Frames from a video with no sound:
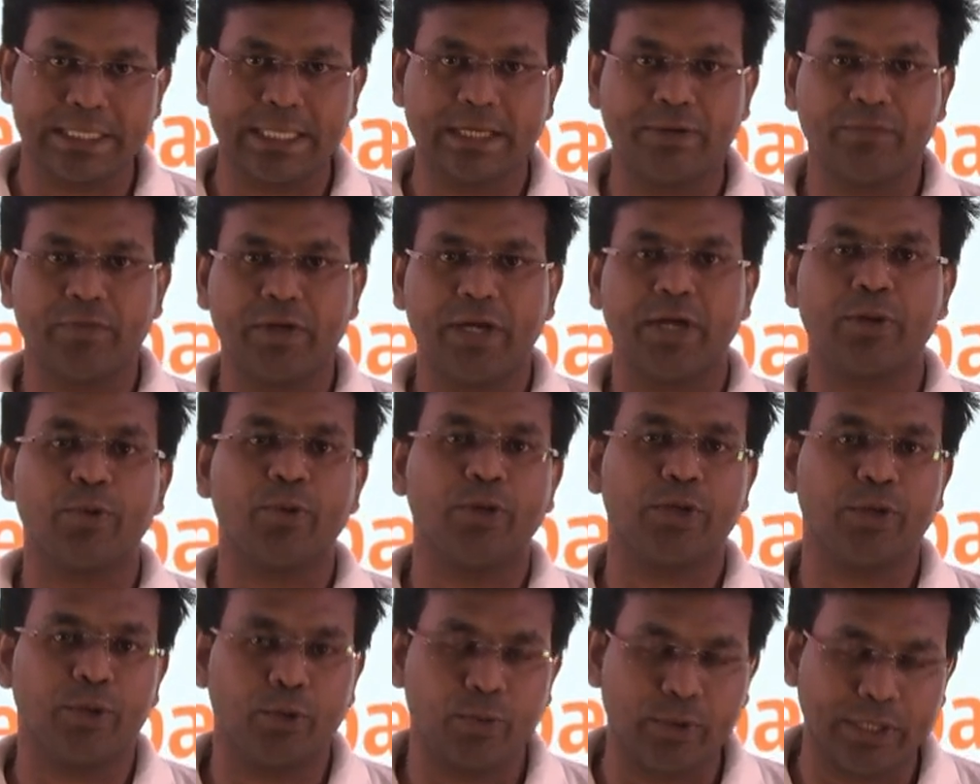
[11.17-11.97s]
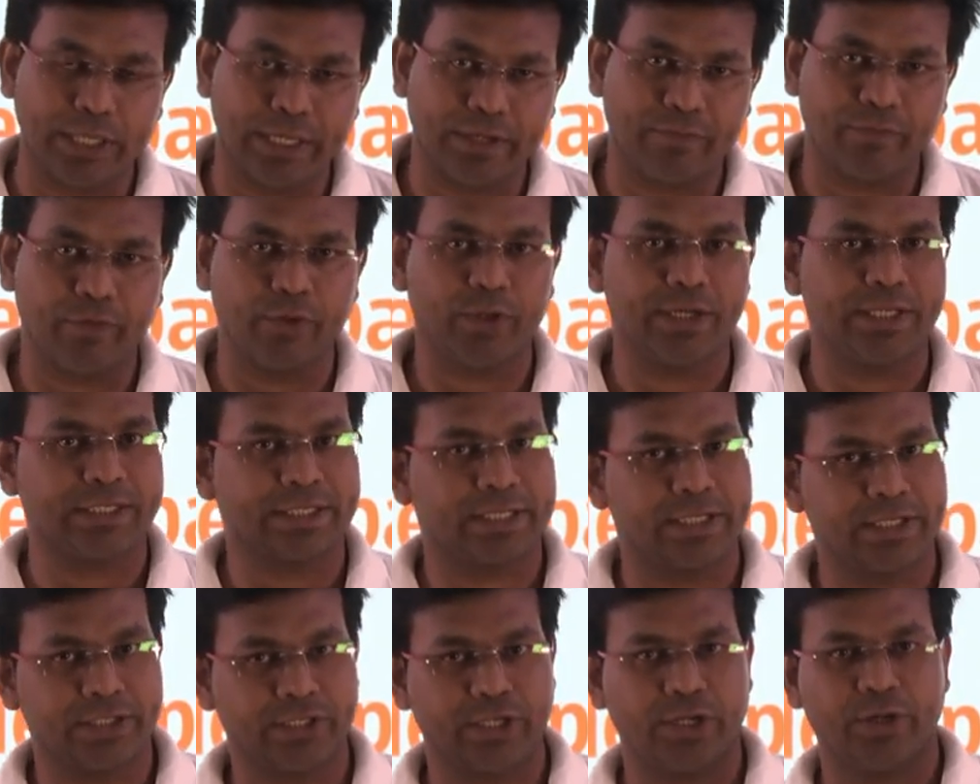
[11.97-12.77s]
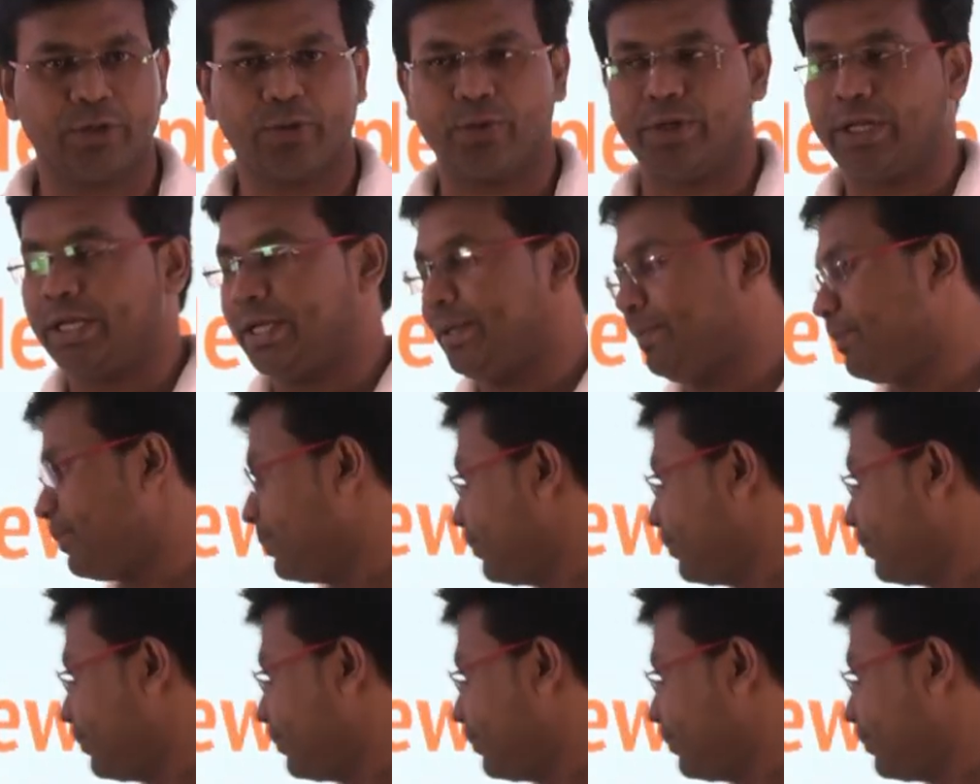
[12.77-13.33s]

that we are going to take for discussion today.